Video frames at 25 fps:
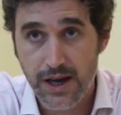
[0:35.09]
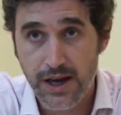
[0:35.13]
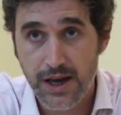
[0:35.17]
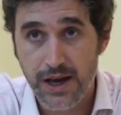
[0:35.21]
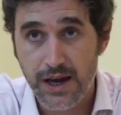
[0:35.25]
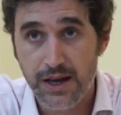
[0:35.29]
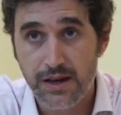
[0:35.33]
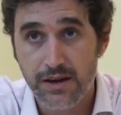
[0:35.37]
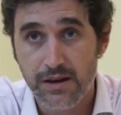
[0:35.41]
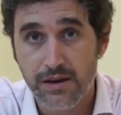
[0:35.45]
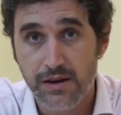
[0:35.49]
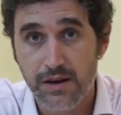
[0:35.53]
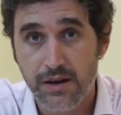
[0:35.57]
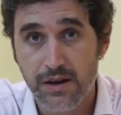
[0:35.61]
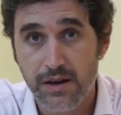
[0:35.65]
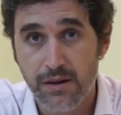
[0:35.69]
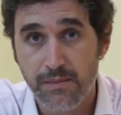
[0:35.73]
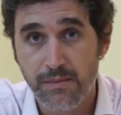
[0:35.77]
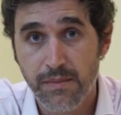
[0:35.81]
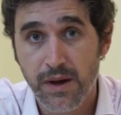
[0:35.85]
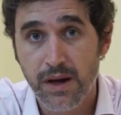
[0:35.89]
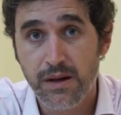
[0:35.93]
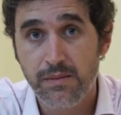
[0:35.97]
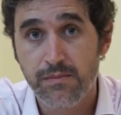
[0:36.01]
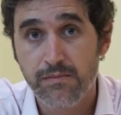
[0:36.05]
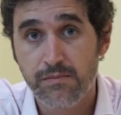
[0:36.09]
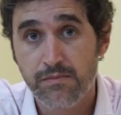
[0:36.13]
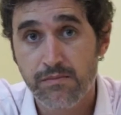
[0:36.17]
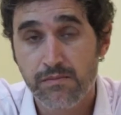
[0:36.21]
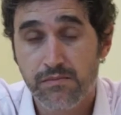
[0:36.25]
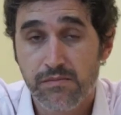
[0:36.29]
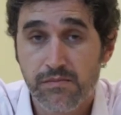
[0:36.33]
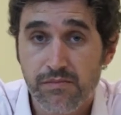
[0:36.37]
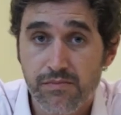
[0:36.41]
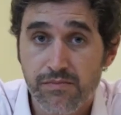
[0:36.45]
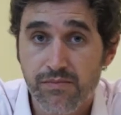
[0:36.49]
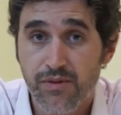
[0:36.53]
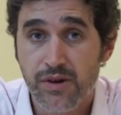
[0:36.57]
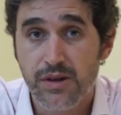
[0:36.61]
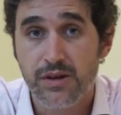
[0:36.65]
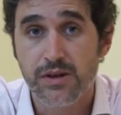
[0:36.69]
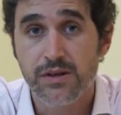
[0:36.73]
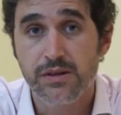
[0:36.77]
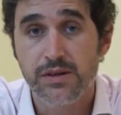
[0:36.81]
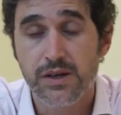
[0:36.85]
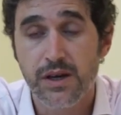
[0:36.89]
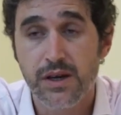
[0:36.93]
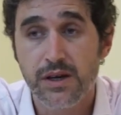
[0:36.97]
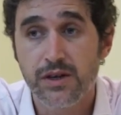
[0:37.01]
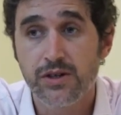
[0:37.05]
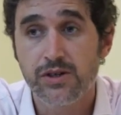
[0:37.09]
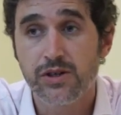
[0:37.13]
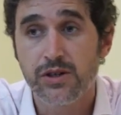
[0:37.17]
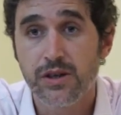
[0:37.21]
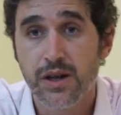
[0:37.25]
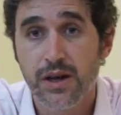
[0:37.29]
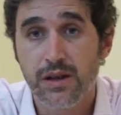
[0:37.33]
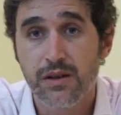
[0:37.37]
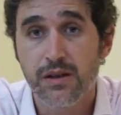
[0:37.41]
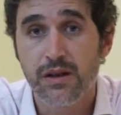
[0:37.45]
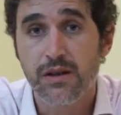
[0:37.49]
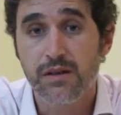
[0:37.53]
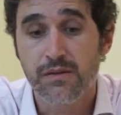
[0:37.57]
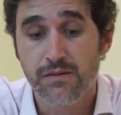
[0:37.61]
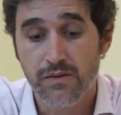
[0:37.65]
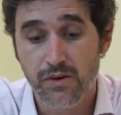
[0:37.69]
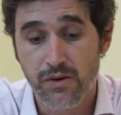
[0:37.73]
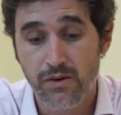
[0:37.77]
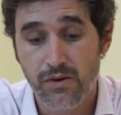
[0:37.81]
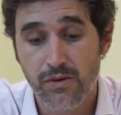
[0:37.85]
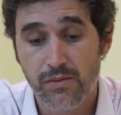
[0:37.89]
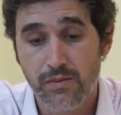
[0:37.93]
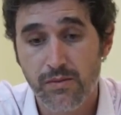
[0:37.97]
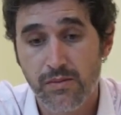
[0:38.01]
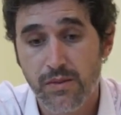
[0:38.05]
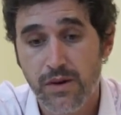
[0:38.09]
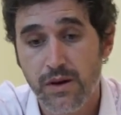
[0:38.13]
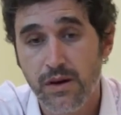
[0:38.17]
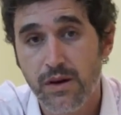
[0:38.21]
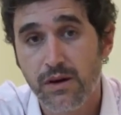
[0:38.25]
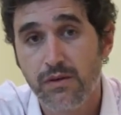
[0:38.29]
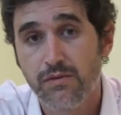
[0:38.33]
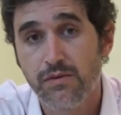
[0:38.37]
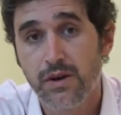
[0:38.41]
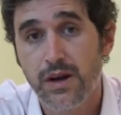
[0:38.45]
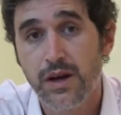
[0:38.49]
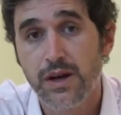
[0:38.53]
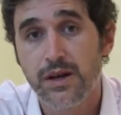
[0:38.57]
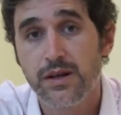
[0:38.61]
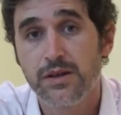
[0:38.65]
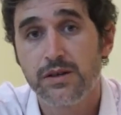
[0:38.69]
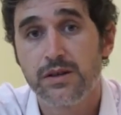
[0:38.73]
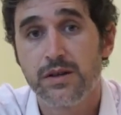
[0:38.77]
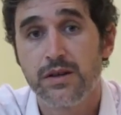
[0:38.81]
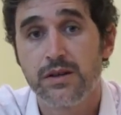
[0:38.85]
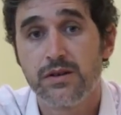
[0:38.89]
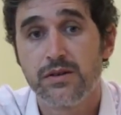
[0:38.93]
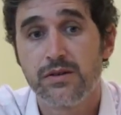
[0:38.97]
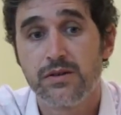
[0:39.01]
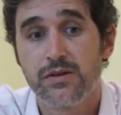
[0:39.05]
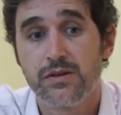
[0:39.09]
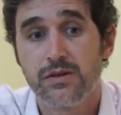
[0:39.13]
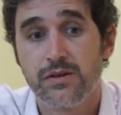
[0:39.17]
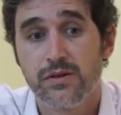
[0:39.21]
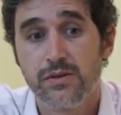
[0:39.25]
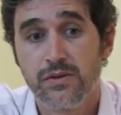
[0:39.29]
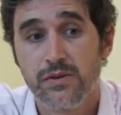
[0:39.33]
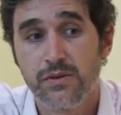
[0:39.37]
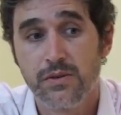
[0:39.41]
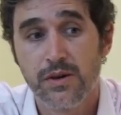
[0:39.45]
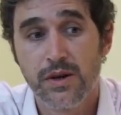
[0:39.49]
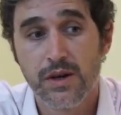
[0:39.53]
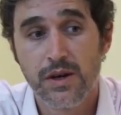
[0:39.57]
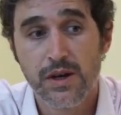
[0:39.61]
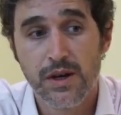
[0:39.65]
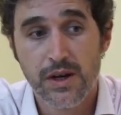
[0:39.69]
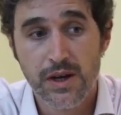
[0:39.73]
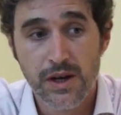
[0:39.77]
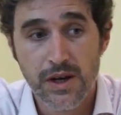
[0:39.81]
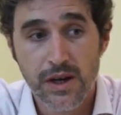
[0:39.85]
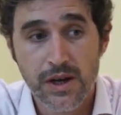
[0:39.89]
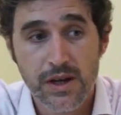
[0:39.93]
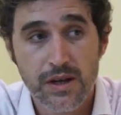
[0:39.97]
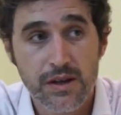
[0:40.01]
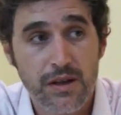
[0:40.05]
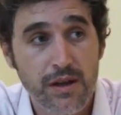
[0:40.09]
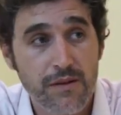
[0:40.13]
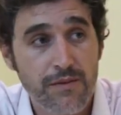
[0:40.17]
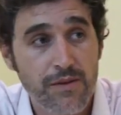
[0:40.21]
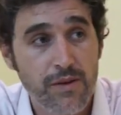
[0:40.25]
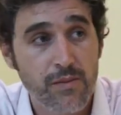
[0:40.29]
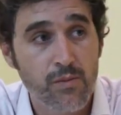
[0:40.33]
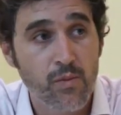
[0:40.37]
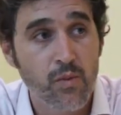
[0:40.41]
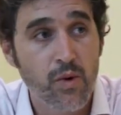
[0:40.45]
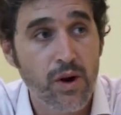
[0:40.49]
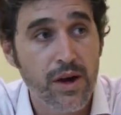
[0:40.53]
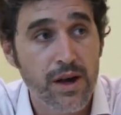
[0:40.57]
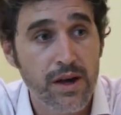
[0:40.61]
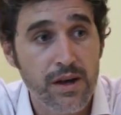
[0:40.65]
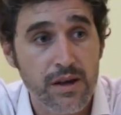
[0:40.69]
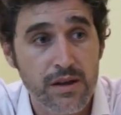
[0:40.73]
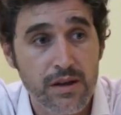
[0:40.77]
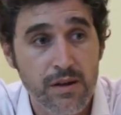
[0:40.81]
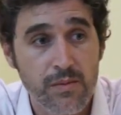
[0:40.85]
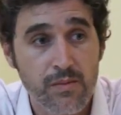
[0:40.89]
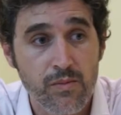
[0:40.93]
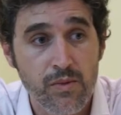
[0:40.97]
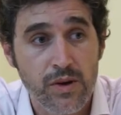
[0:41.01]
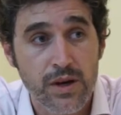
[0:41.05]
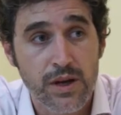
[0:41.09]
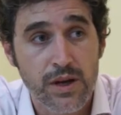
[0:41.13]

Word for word: And uh, my presentation at this forum uh, related to different ways in